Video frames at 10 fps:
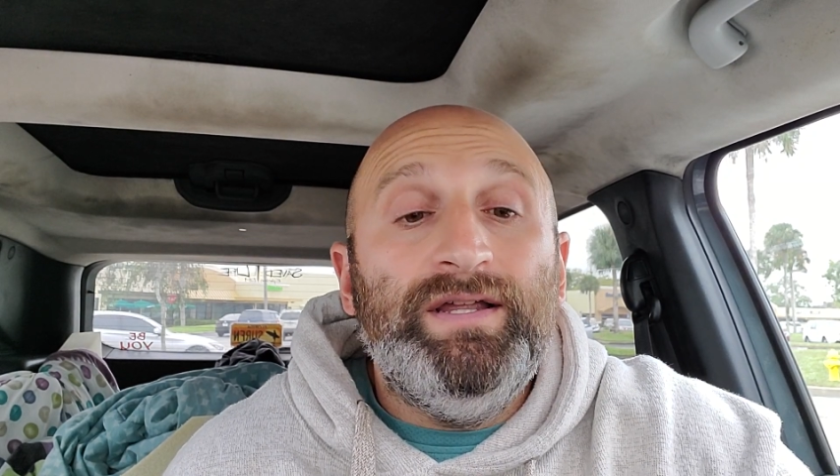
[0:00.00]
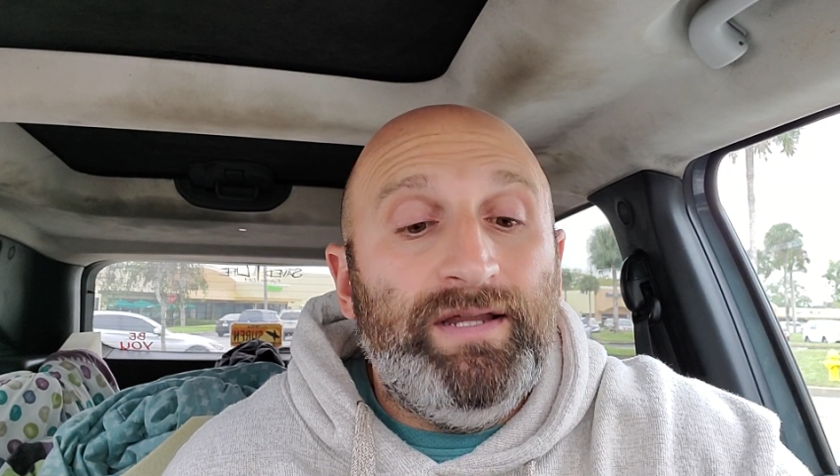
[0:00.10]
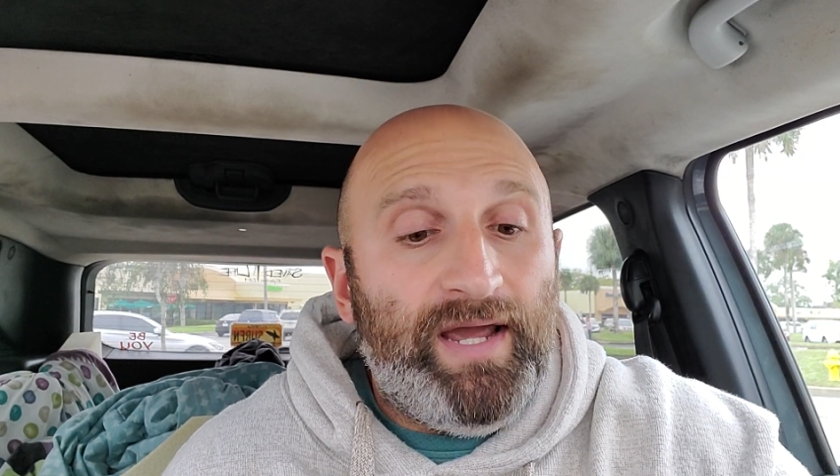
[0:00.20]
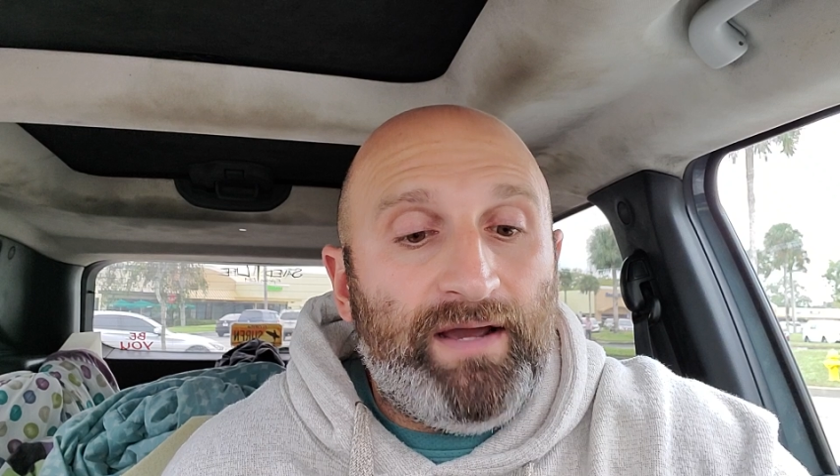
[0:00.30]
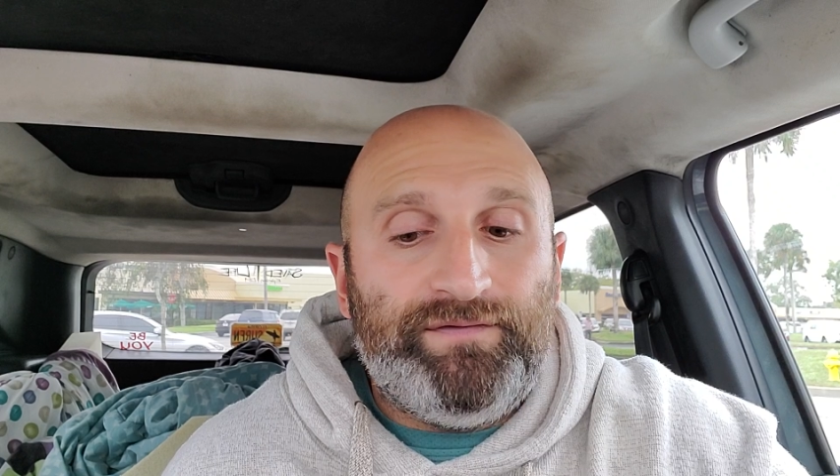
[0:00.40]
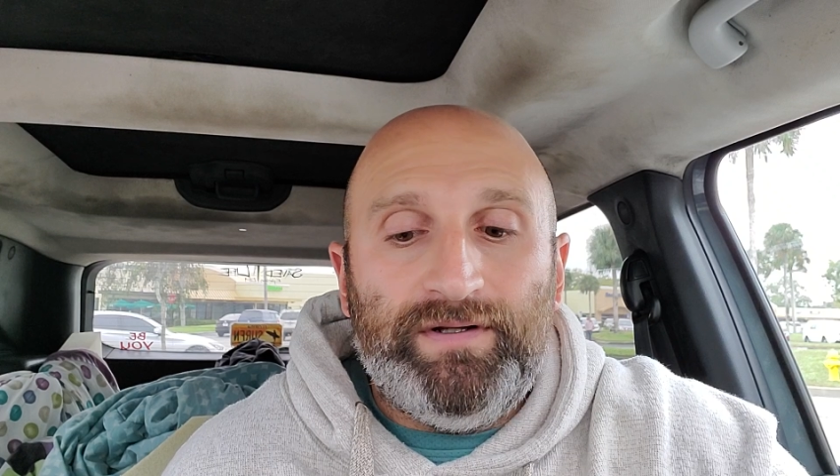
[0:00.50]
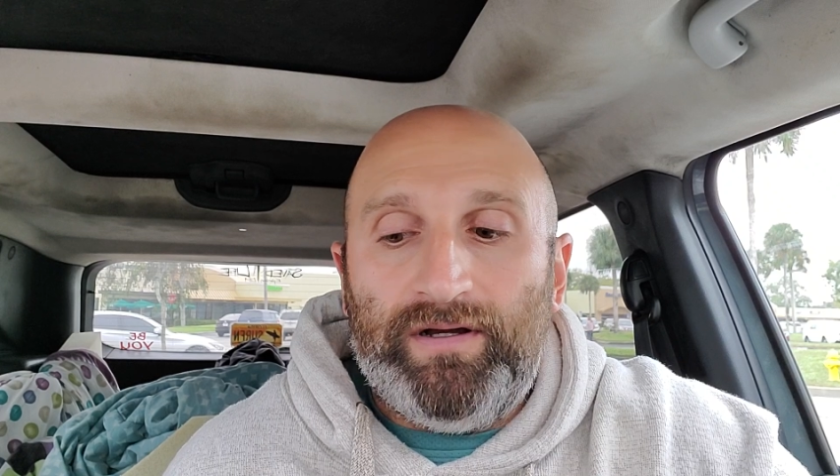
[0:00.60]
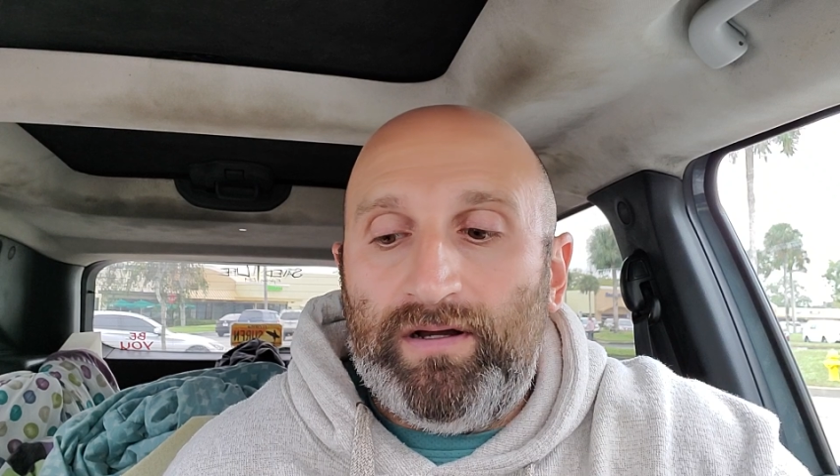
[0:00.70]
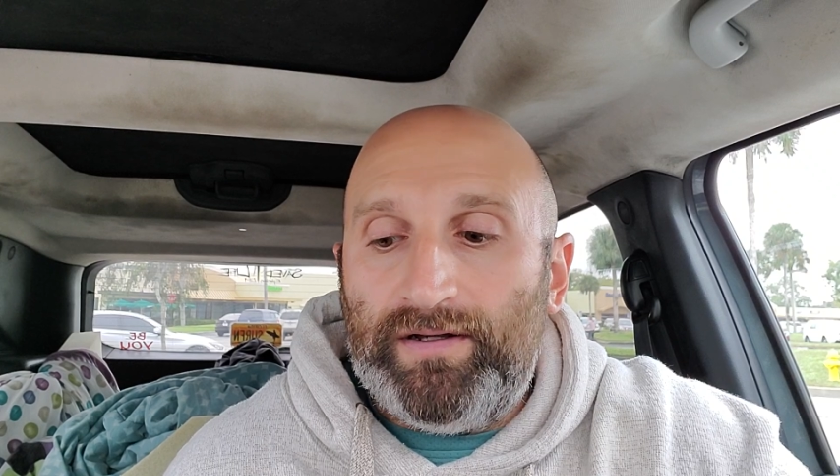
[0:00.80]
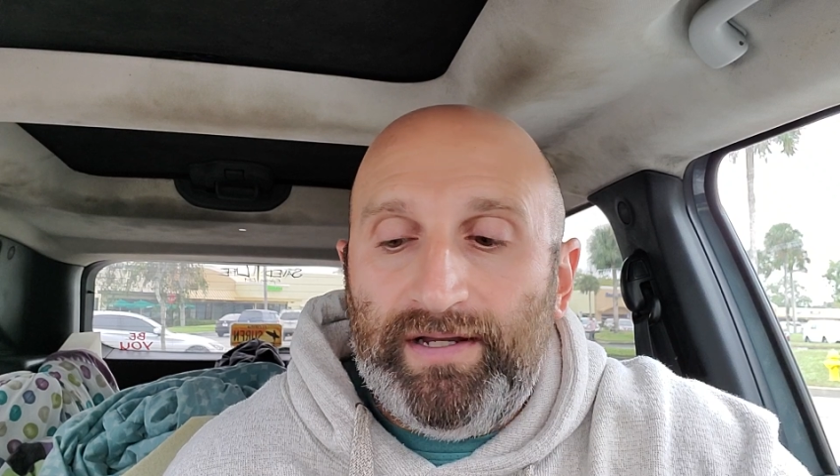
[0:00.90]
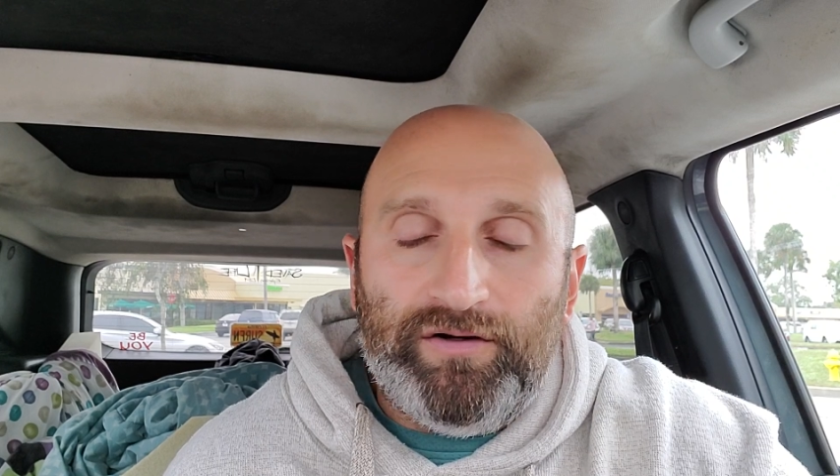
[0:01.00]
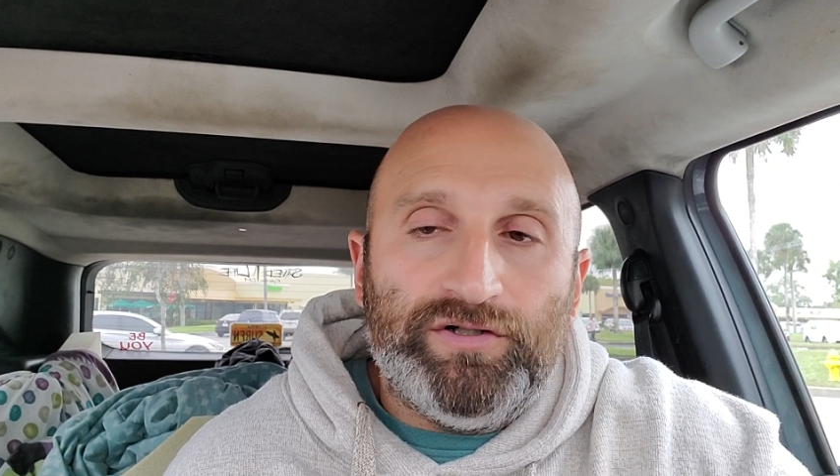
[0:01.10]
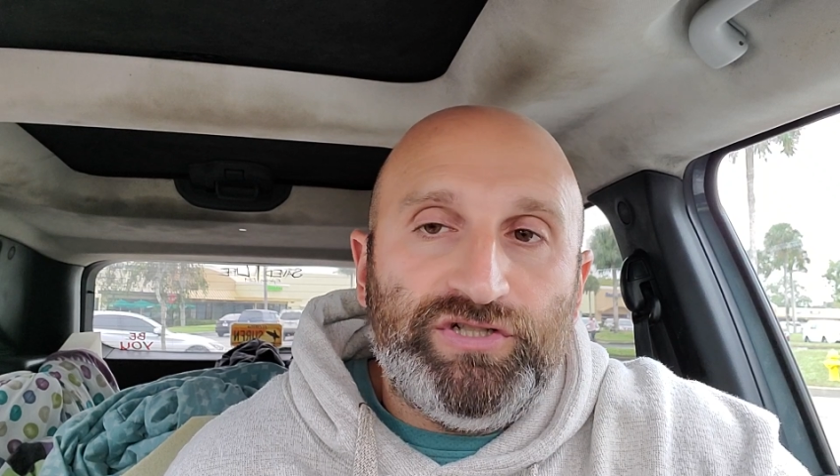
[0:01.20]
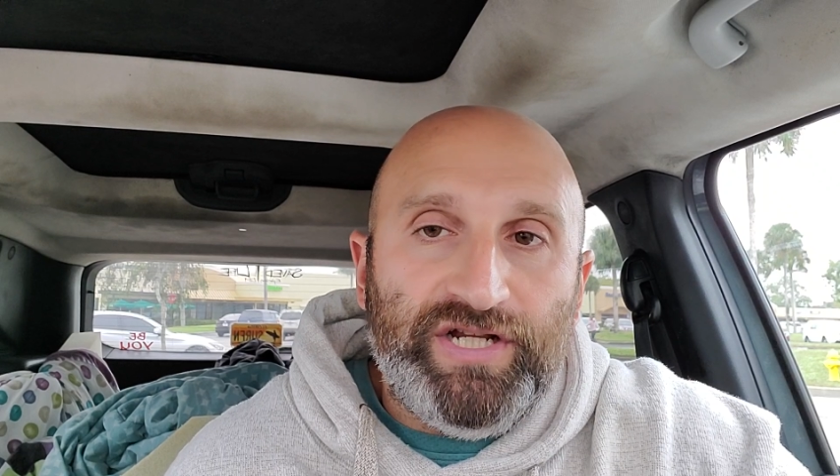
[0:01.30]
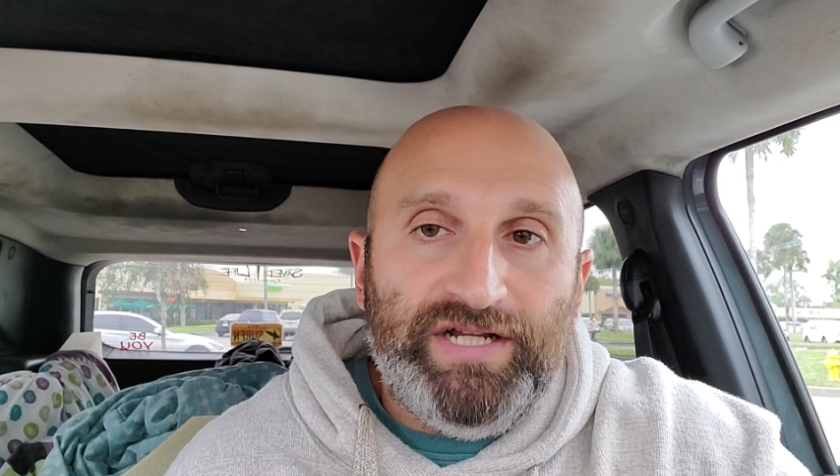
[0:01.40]
you have to uh, get
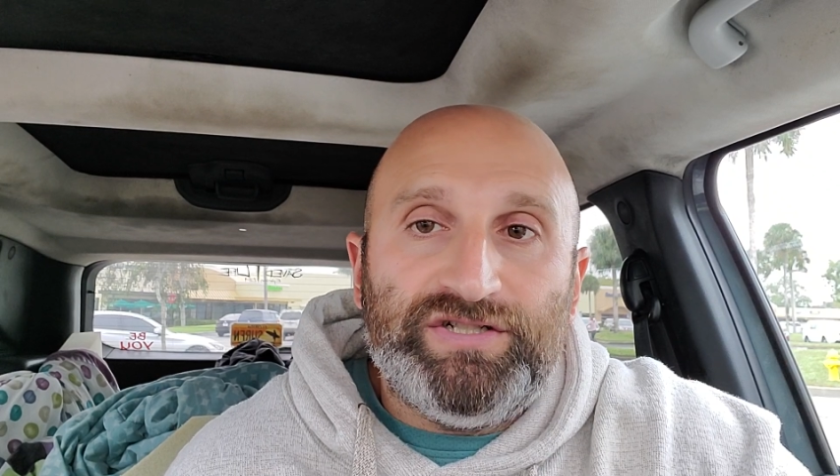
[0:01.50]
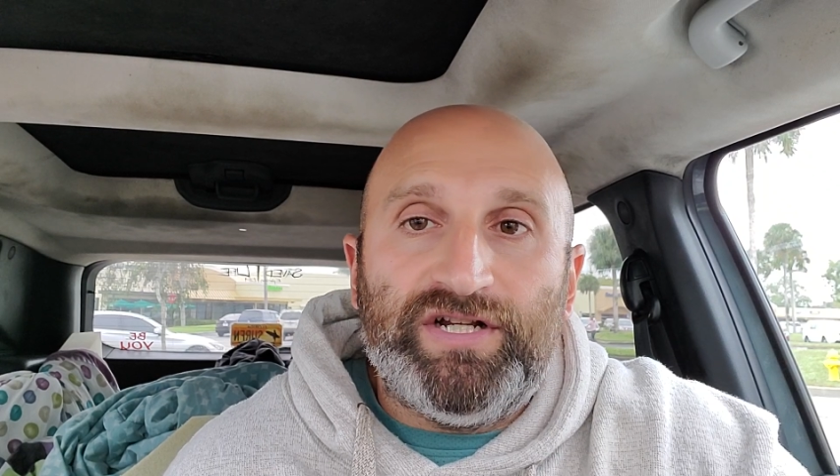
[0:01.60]
on change,